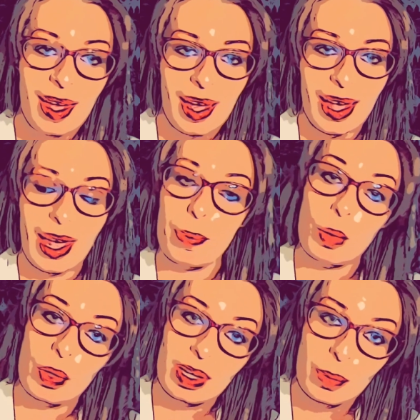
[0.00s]
Hey
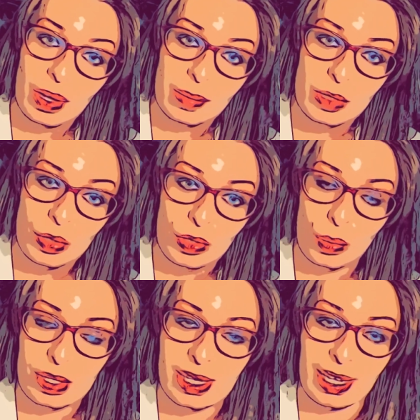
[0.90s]
Capricorn, and welcome to
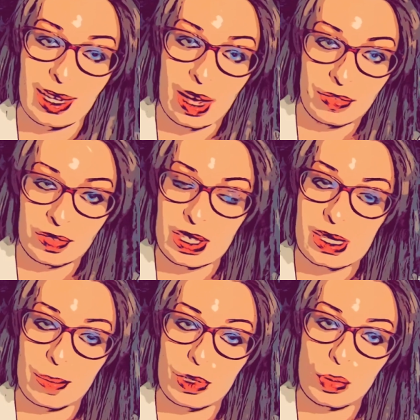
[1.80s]
your second half of
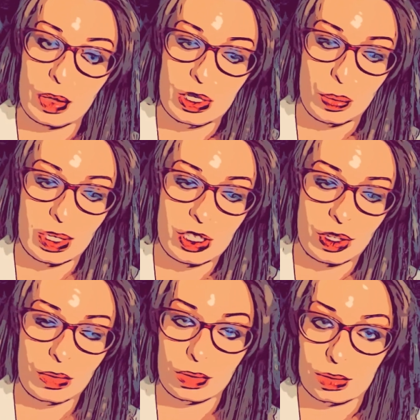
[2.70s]
December 2020
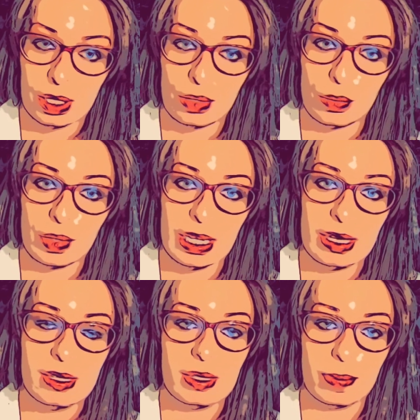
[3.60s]
general tarot reading.
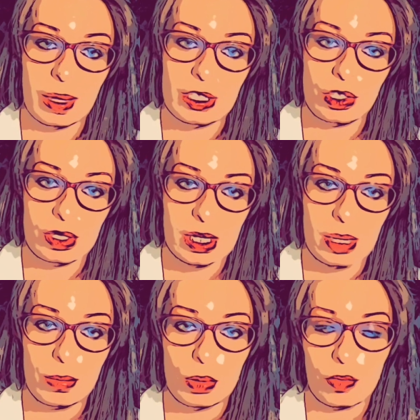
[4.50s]
This could apply to your sun,
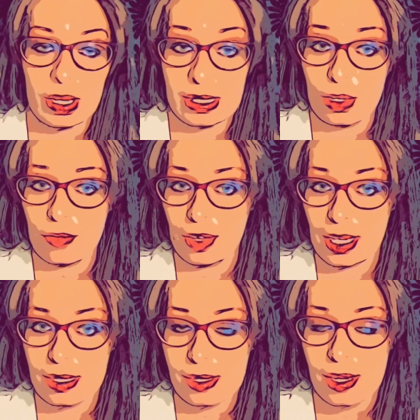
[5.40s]
moon, rising, or
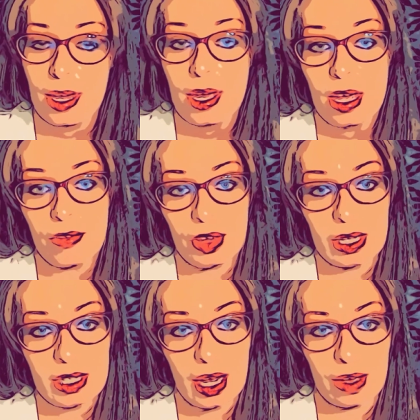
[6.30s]
Venus. If you'd like
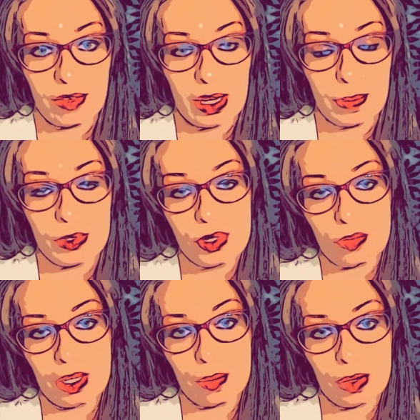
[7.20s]
to have a personal
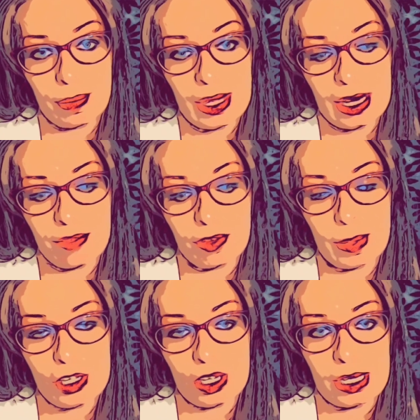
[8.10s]
reading with me, that
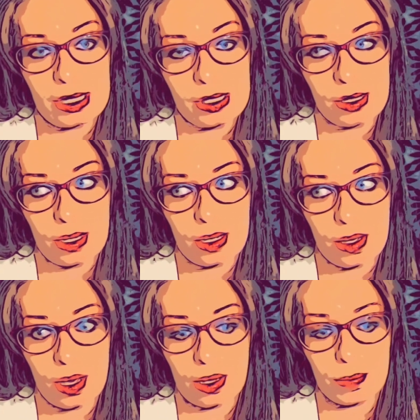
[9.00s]
information is
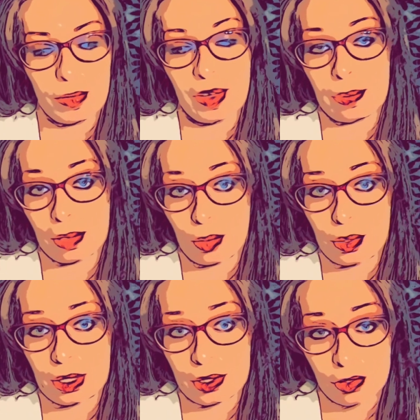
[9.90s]
provided below in
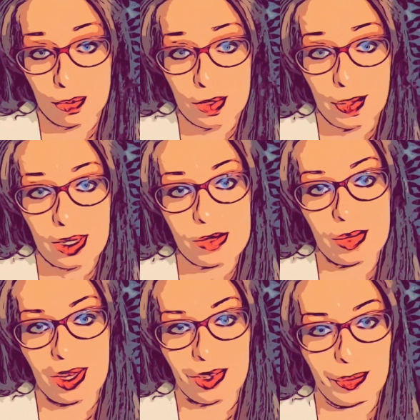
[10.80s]
the description box with
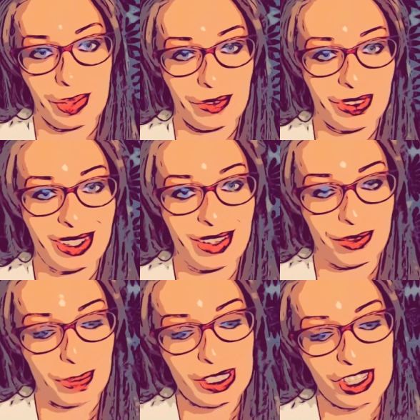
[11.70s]
other relevant
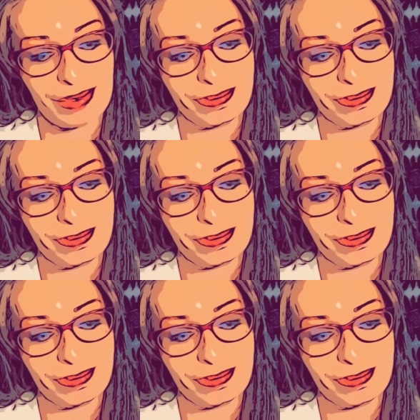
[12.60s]
information.